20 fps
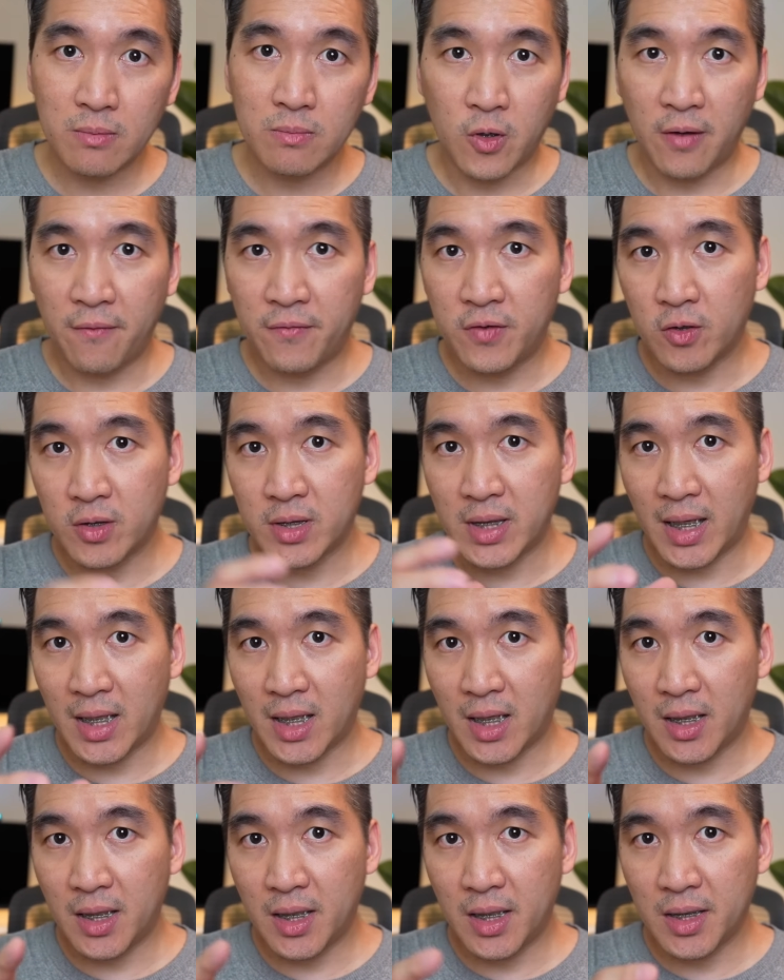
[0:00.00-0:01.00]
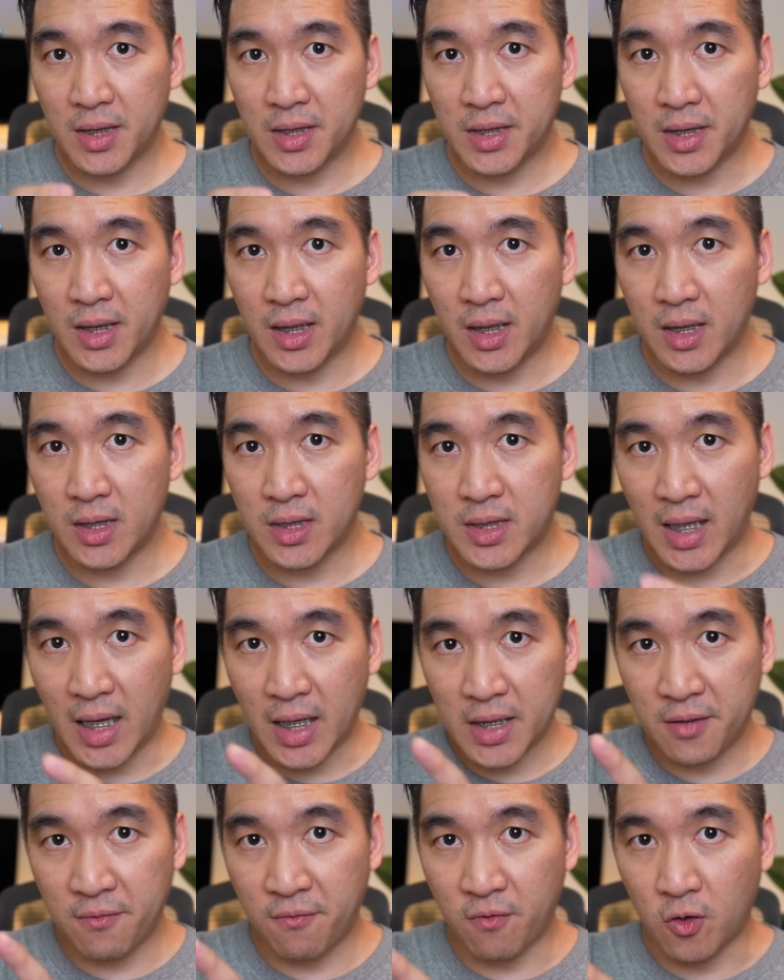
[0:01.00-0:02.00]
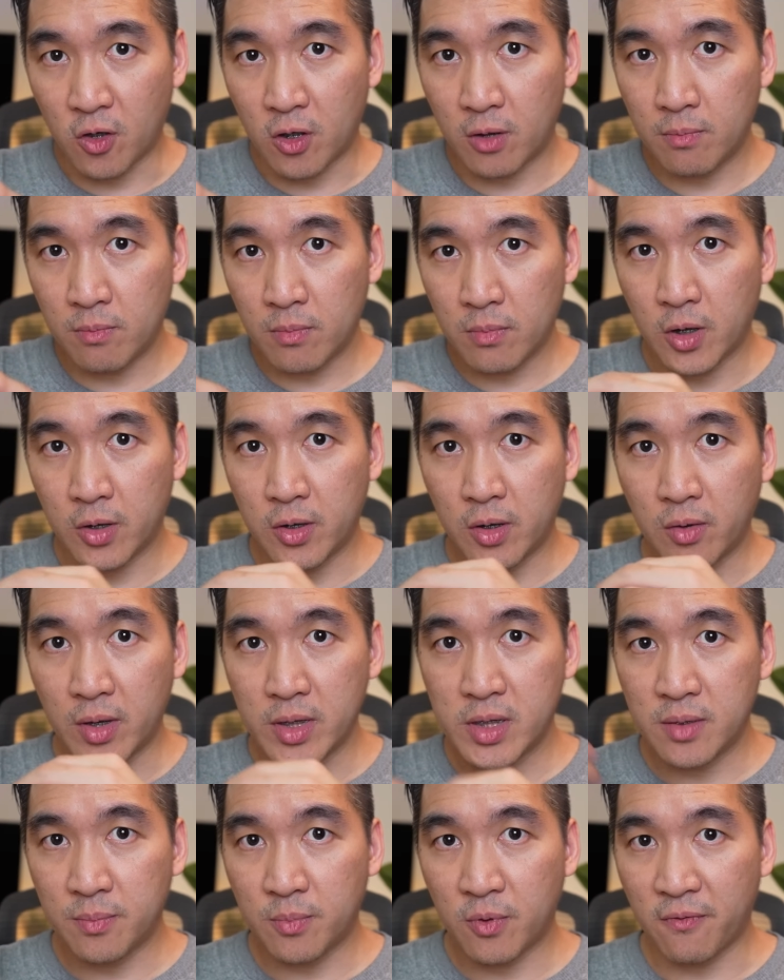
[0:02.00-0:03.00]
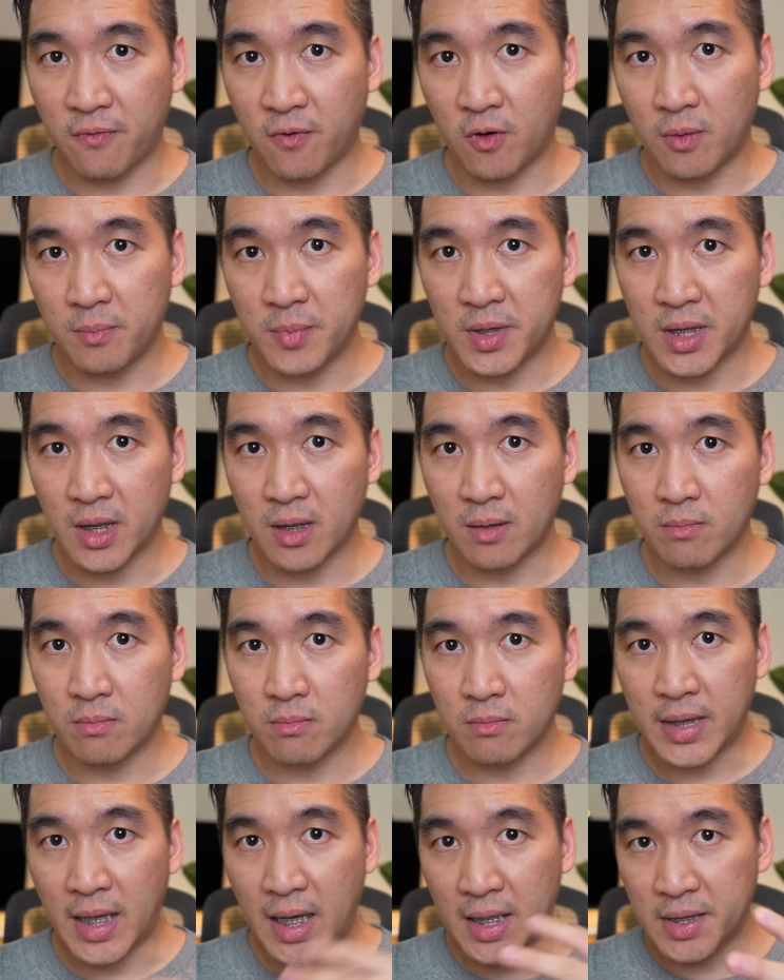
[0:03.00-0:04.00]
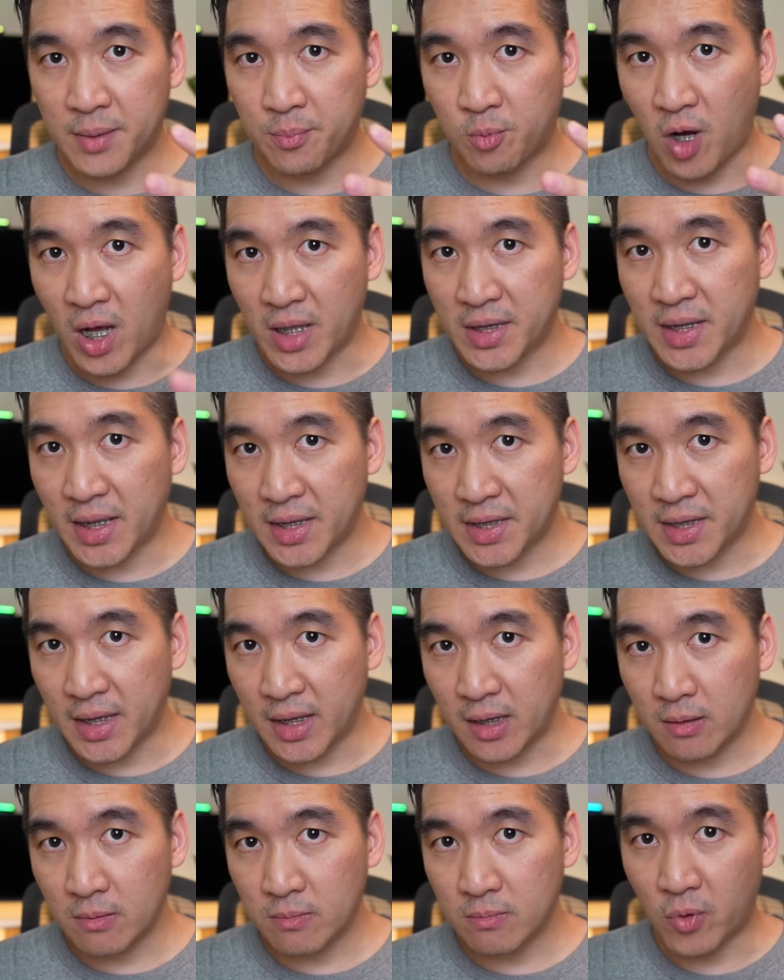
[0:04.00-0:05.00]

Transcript: Or if your data is in text form, are you going to perform some text processing?